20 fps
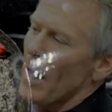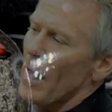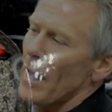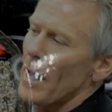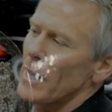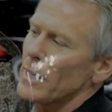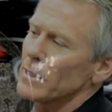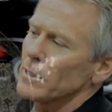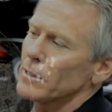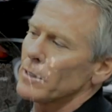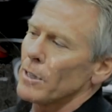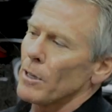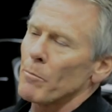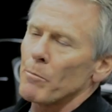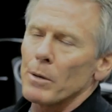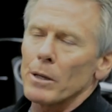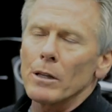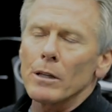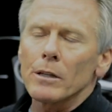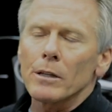has the
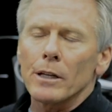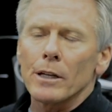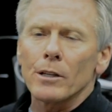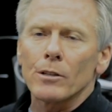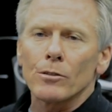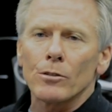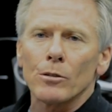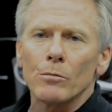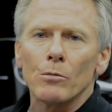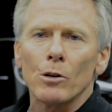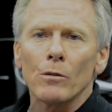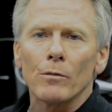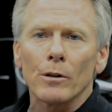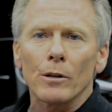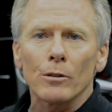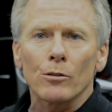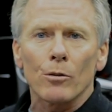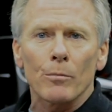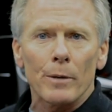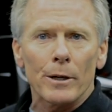ability to move
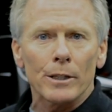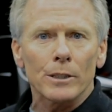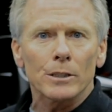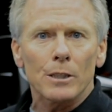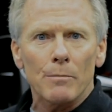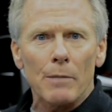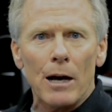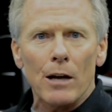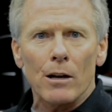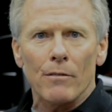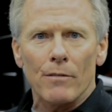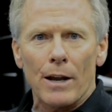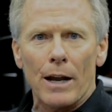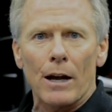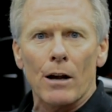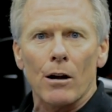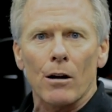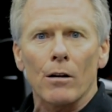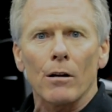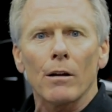a tremendous amount of
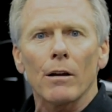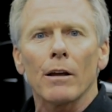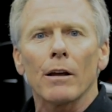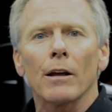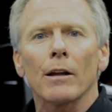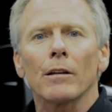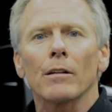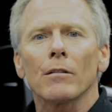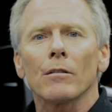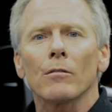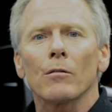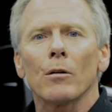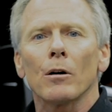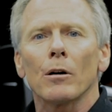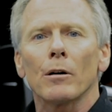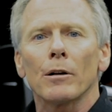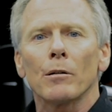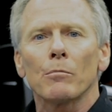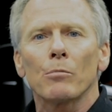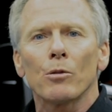air and
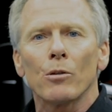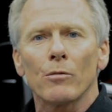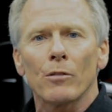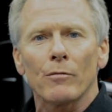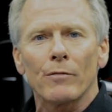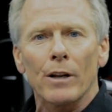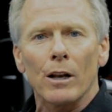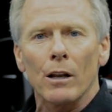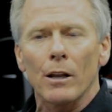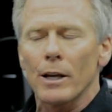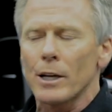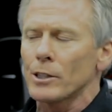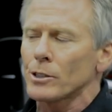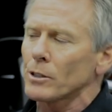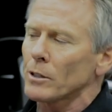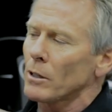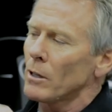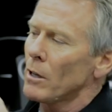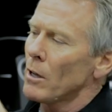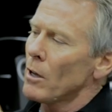improve the
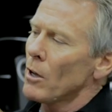ventilation.